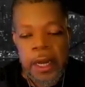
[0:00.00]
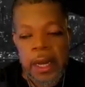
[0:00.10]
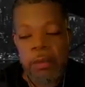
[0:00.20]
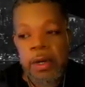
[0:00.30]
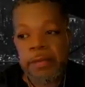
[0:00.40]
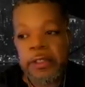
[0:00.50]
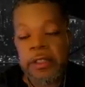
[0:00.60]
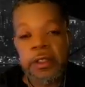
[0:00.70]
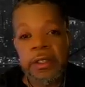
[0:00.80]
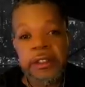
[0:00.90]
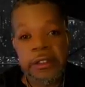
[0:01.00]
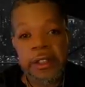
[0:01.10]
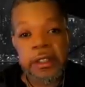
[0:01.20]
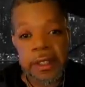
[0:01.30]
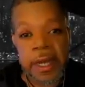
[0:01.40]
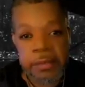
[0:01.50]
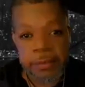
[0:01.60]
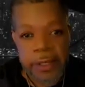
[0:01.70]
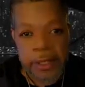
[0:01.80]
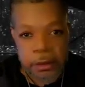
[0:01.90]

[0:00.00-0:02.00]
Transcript: However, they're still in conflict.